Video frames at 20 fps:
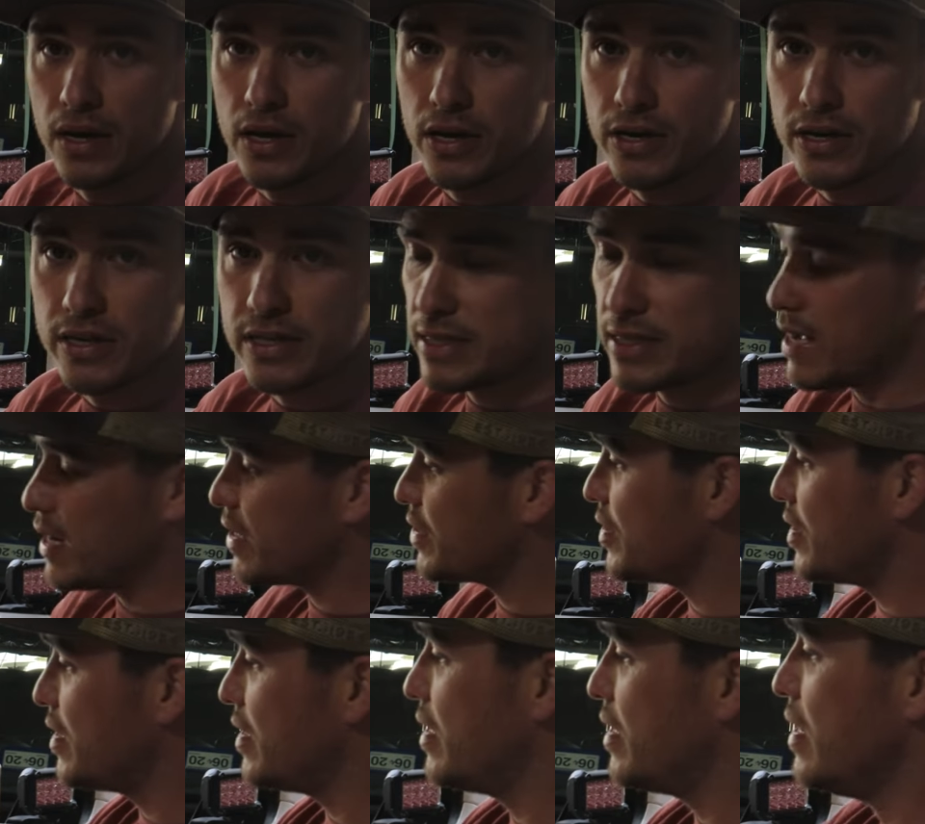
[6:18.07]
hood
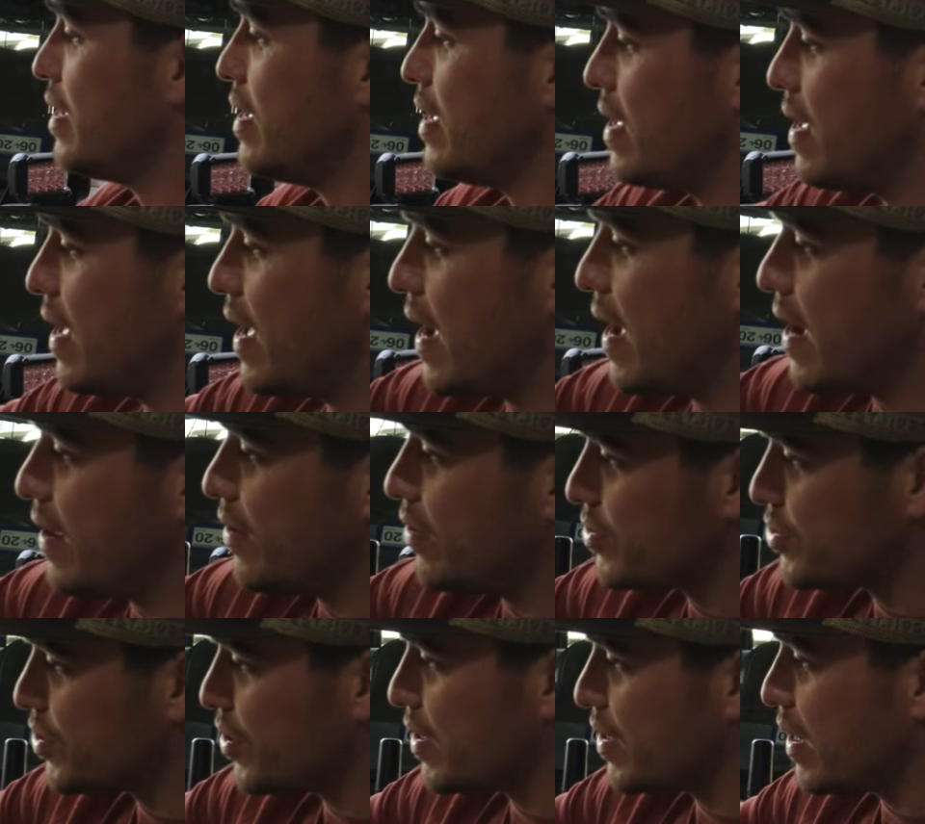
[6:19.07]
section, and
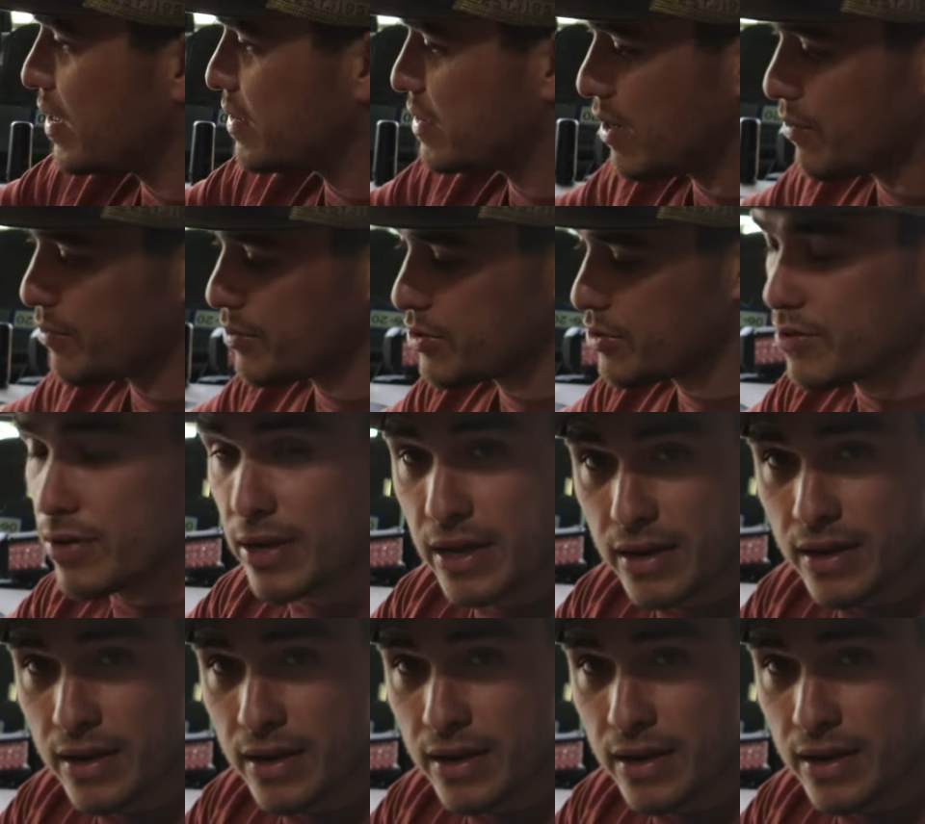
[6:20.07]
I'll show you guys how we're doing